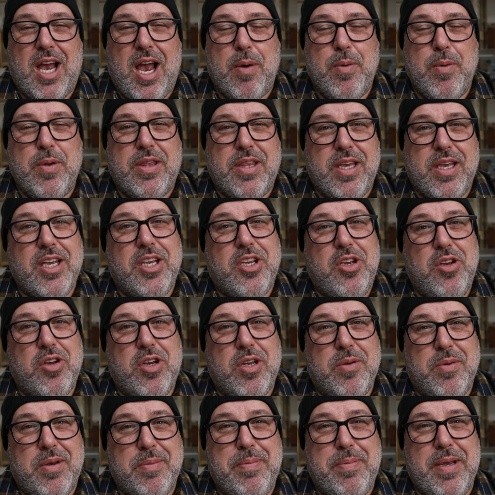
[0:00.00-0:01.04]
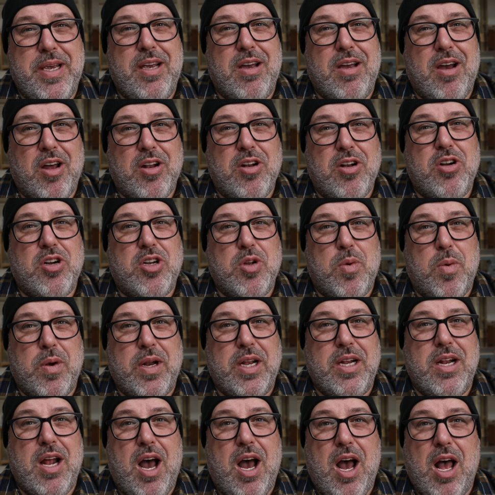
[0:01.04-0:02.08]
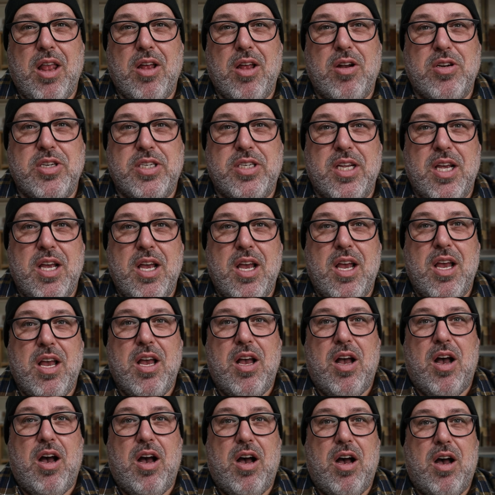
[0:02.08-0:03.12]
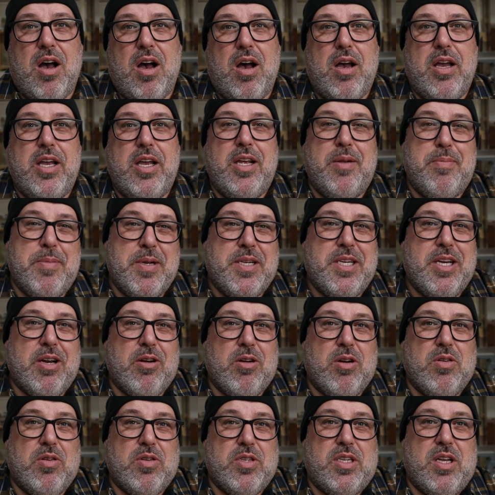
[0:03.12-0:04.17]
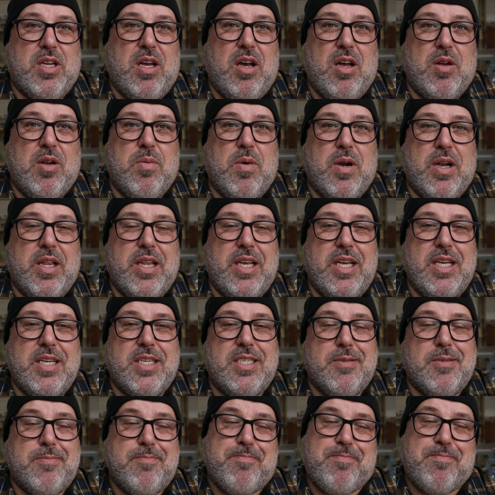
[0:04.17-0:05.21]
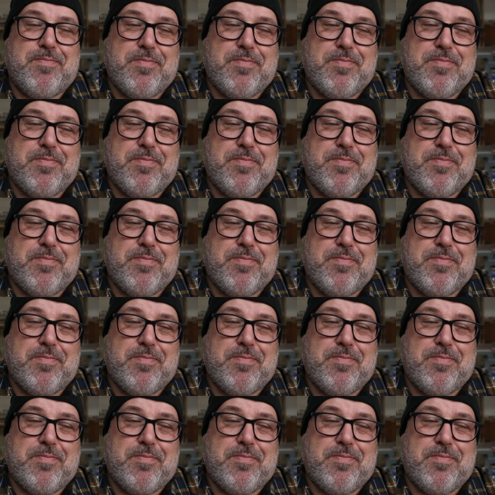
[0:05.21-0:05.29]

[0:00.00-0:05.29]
I would think you can be under $20 uh, in materials on one of these.